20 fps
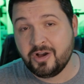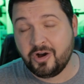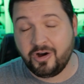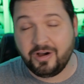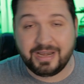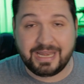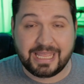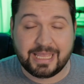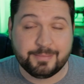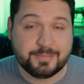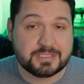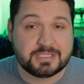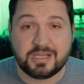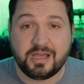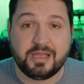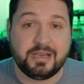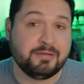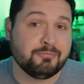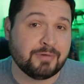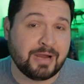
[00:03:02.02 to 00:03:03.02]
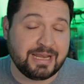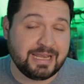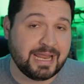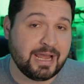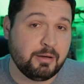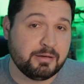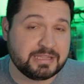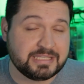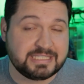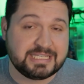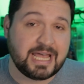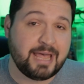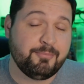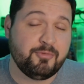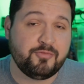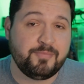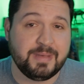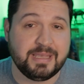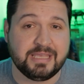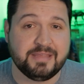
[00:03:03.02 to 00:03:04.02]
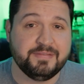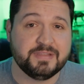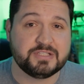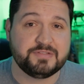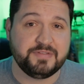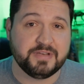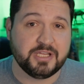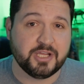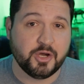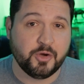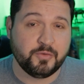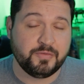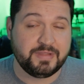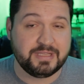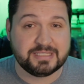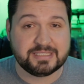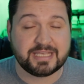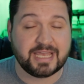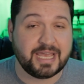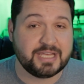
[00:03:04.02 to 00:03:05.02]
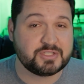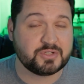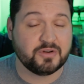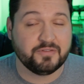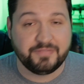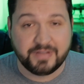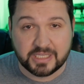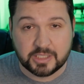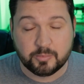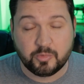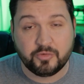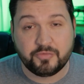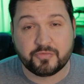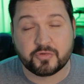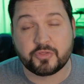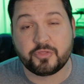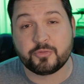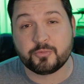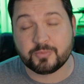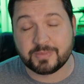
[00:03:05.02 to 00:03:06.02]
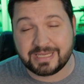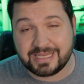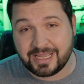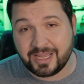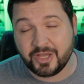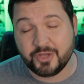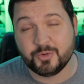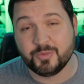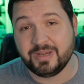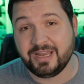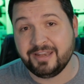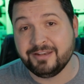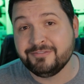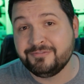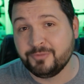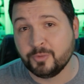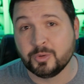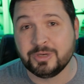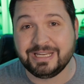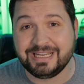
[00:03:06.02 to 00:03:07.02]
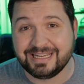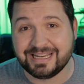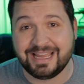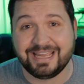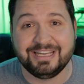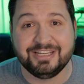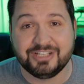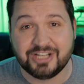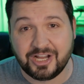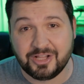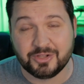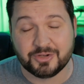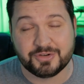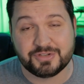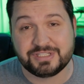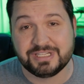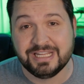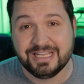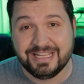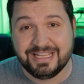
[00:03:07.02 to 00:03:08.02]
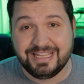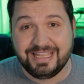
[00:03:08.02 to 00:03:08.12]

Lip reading: On Amazon right now, at the time of making this video, these guys are available for $349.